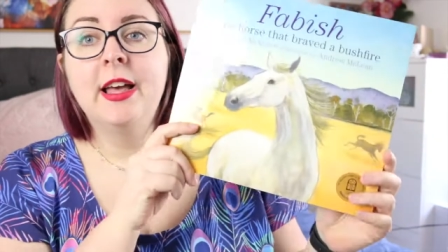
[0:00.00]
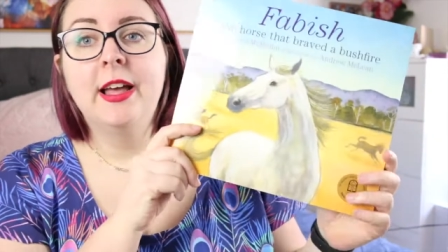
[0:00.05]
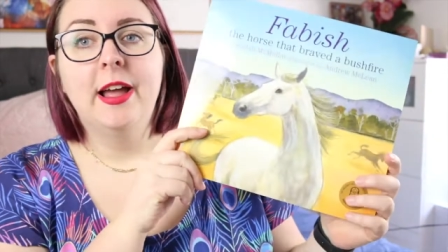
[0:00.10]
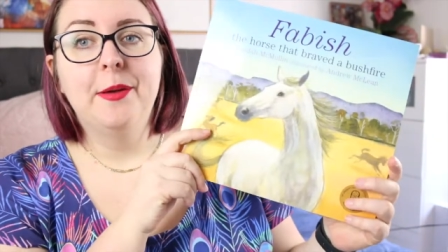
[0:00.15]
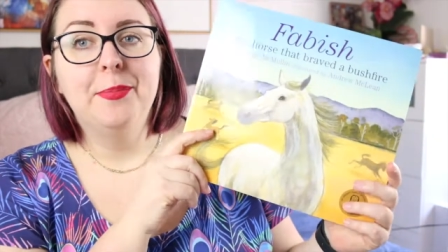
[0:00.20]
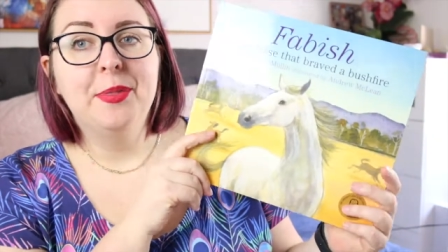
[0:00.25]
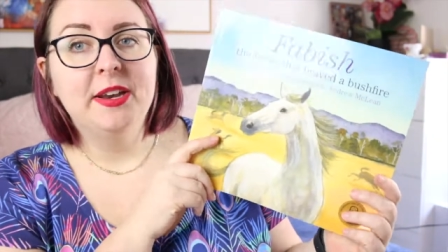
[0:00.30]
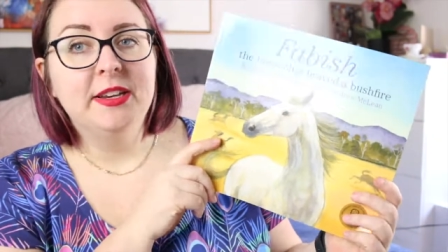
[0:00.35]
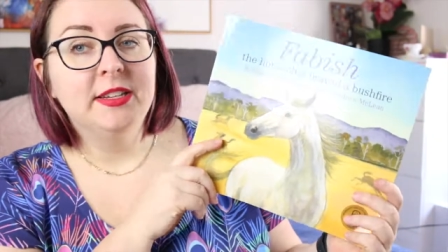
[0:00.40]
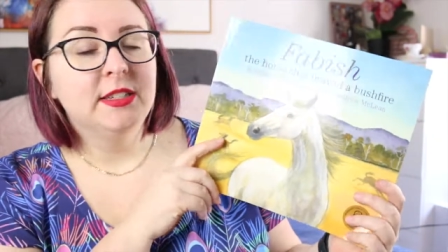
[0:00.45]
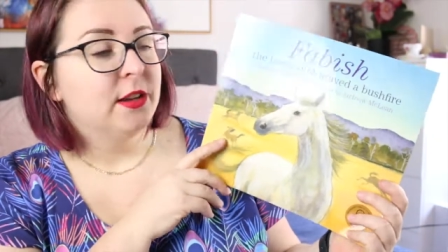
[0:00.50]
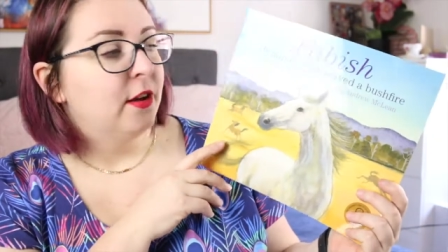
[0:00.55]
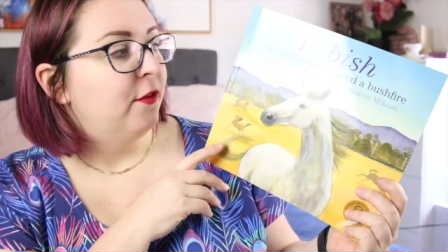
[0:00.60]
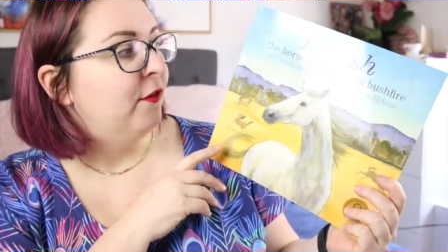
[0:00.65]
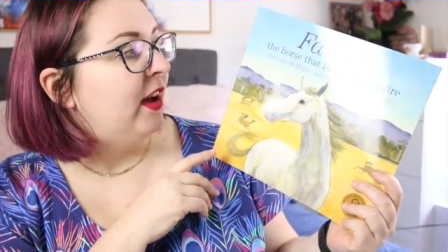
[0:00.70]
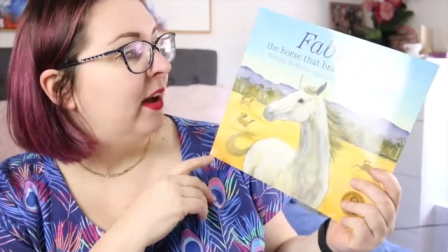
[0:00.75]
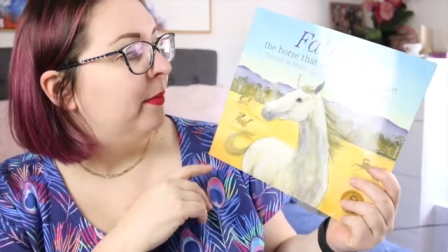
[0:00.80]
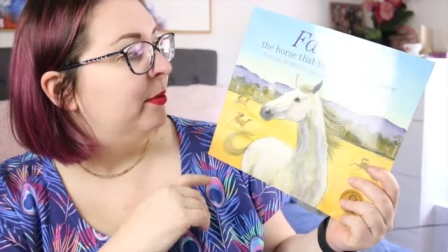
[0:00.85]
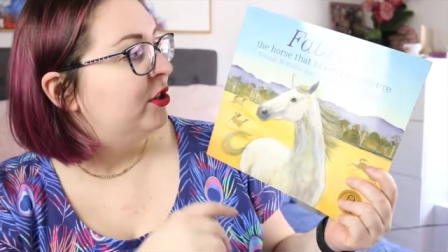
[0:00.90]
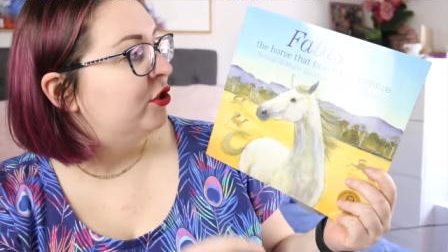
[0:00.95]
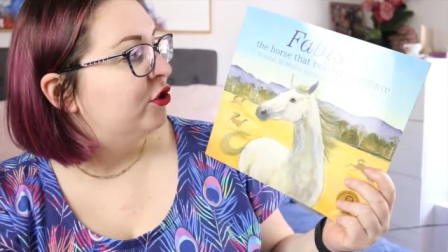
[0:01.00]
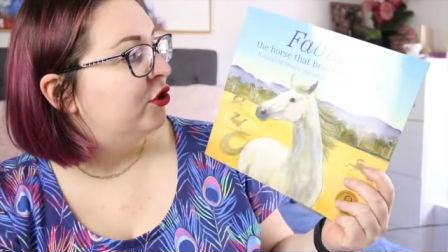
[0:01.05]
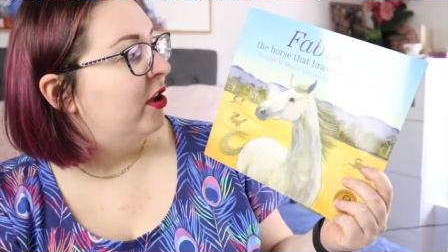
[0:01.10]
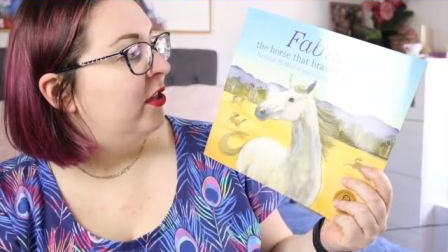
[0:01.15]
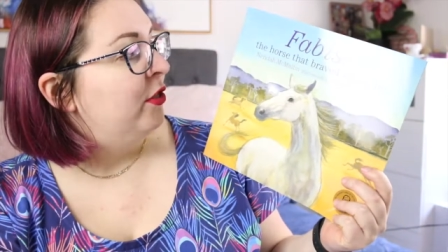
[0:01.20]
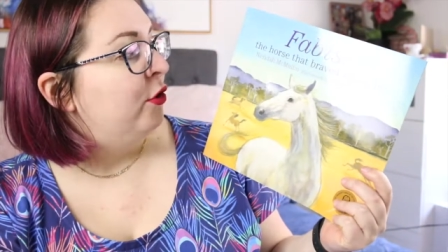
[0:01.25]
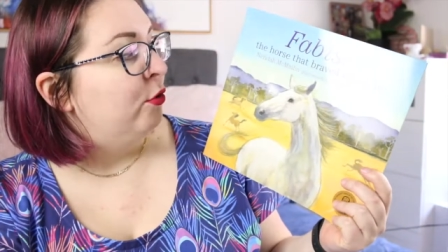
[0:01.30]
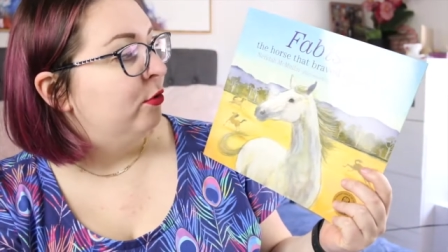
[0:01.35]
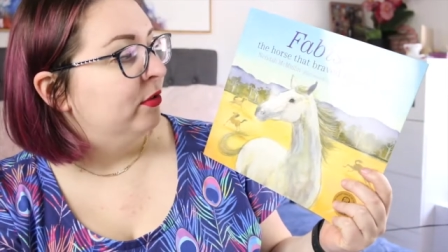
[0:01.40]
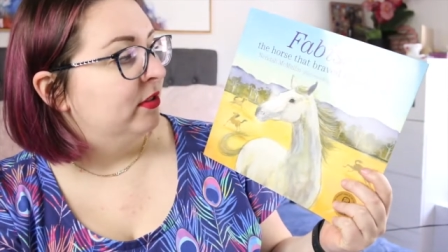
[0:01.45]
and that is Fabish,
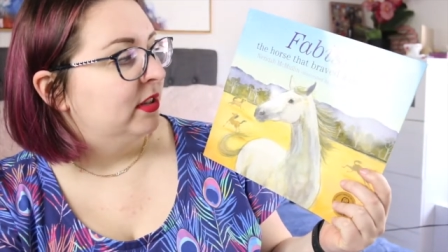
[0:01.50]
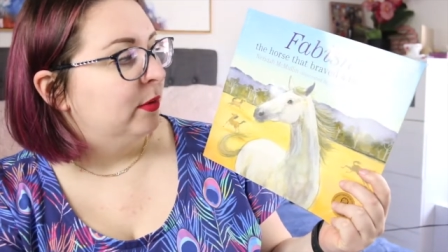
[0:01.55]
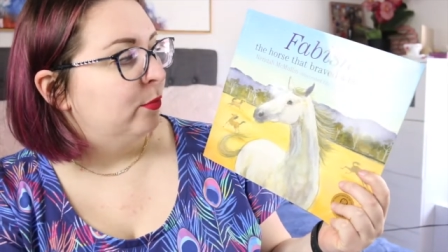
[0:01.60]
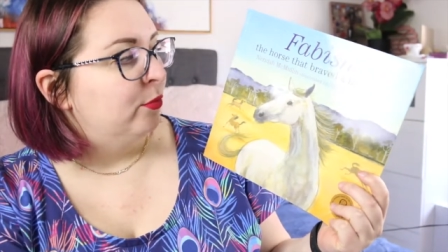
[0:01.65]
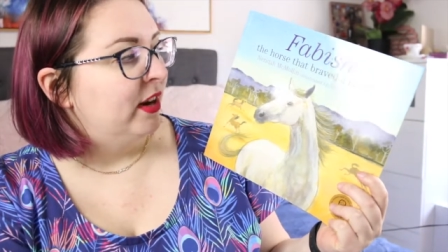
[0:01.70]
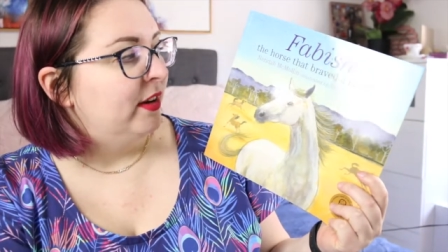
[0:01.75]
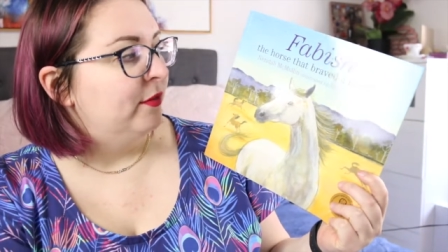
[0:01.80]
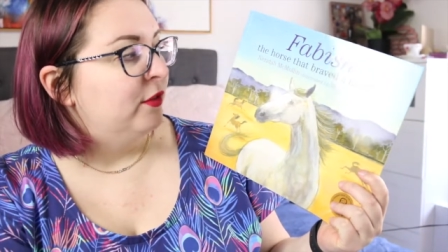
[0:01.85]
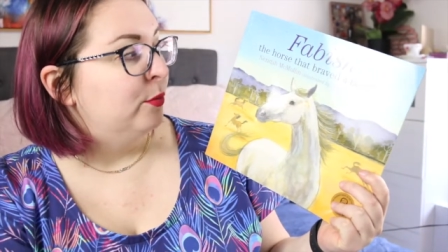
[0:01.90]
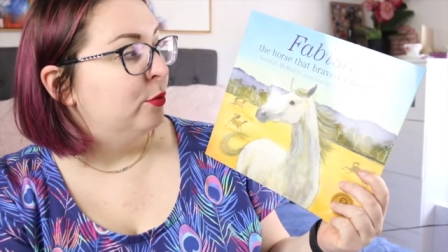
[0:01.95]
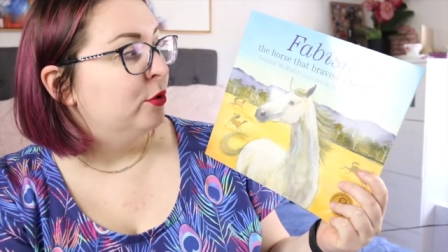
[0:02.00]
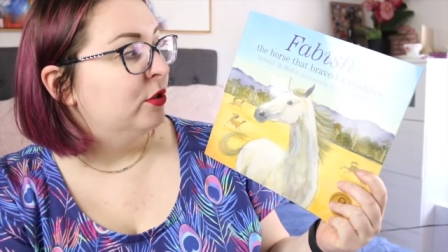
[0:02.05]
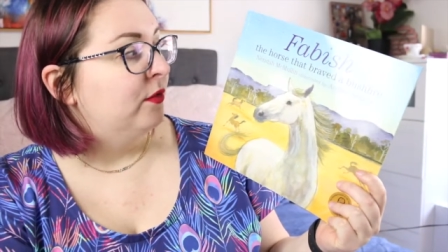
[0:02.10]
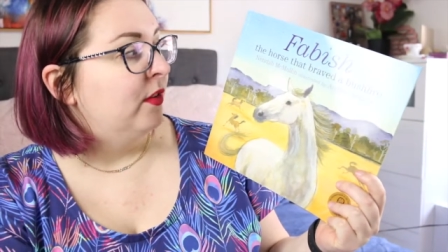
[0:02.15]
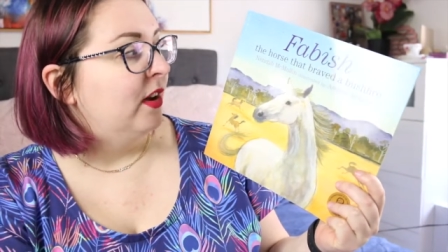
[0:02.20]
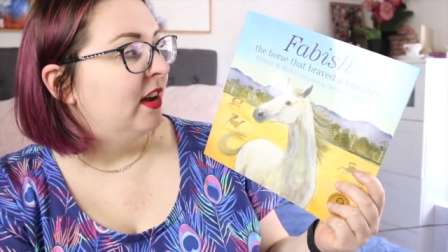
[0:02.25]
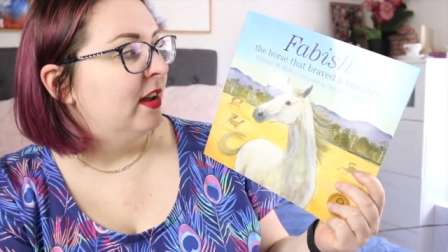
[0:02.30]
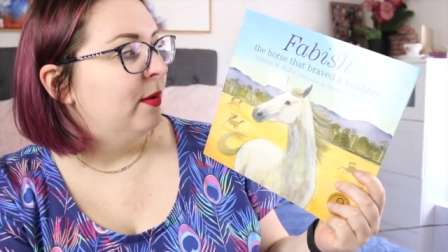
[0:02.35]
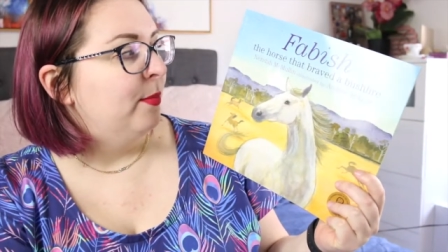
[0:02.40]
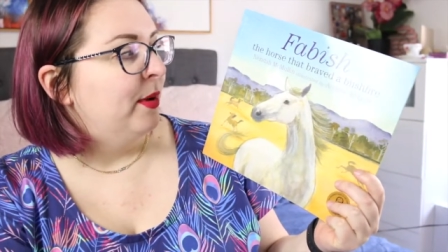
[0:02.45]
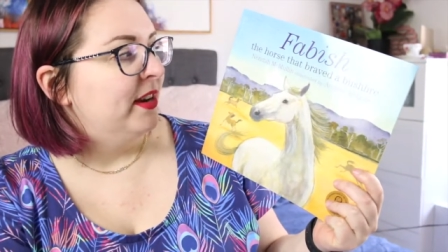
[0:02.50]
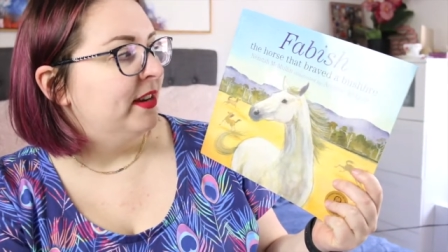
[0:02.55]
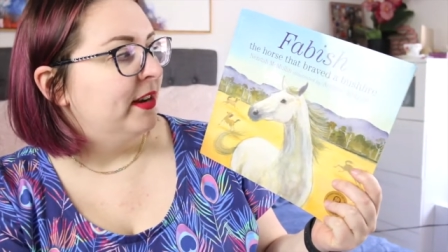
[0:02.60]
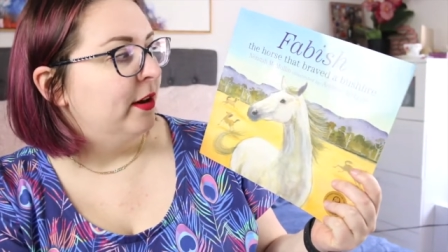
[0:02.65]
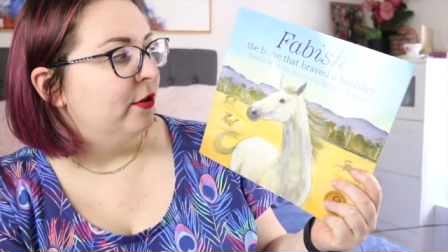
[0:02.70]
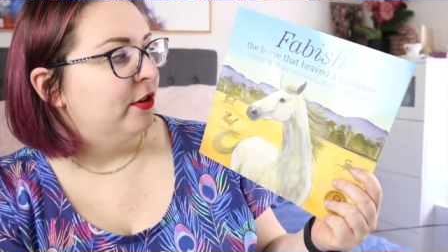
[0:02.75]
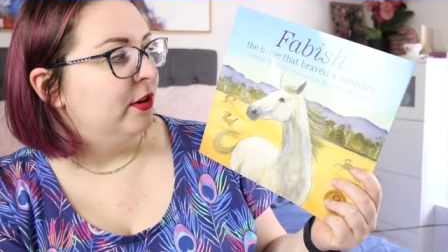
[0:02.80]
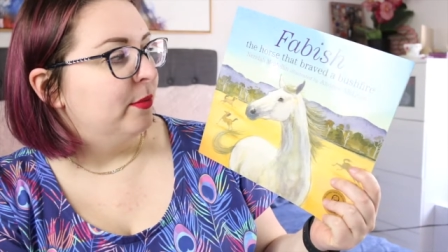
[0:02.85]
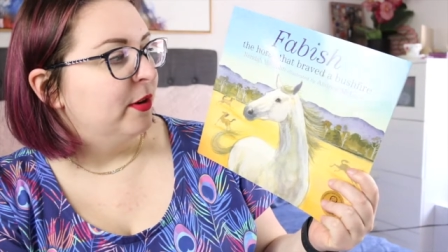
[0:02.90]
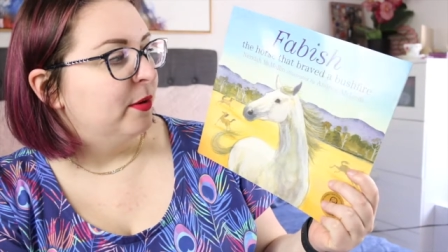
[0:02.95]
The Horse That Braved a Bushfire by
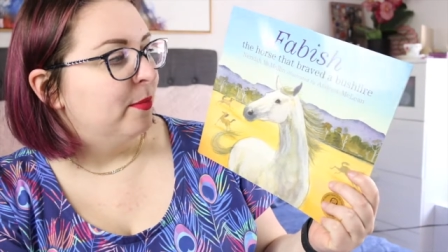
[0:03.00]
Neridah